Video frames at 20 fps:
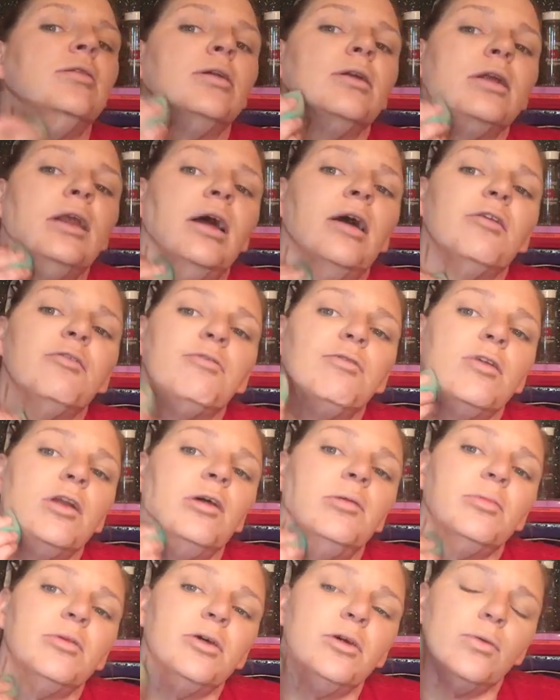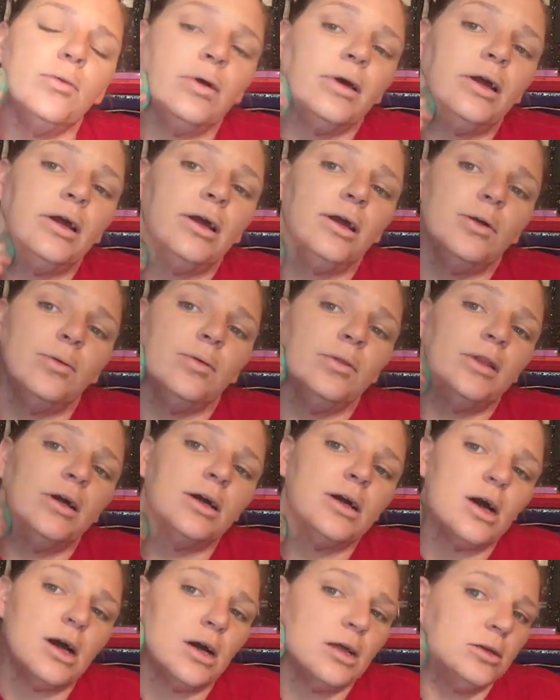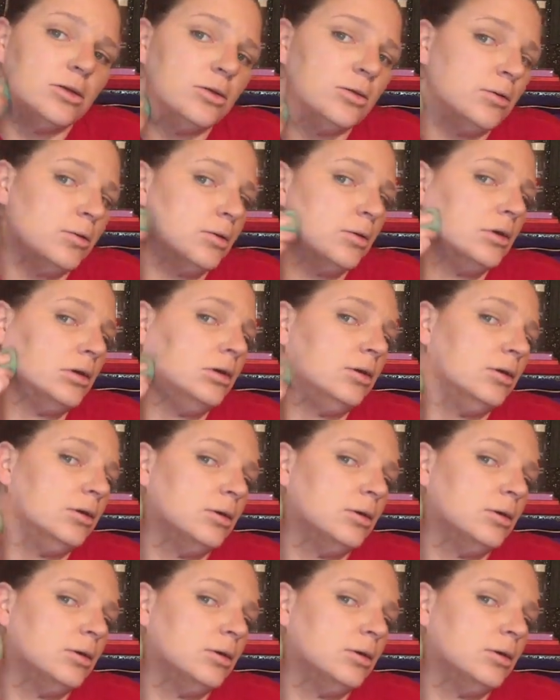that flubber away with a contour.